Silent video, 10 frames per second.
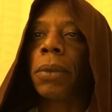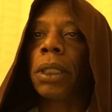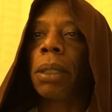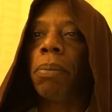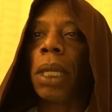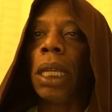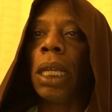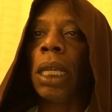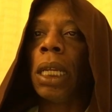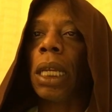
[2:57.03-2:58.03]

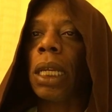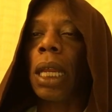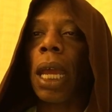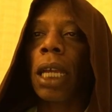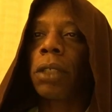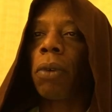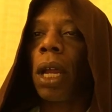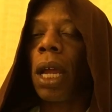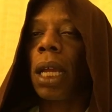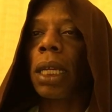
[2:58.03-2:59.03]
Sabine and
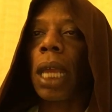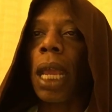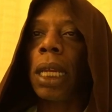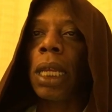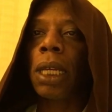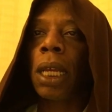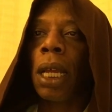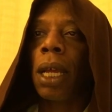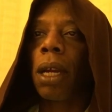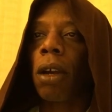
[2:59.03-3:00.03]
Ezra and Kanan
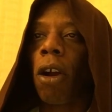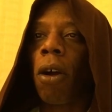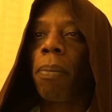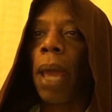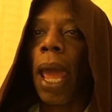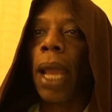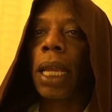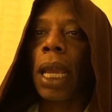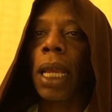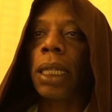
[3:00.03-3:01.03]
are all
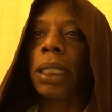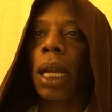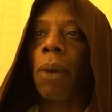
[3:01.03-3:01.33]
back, and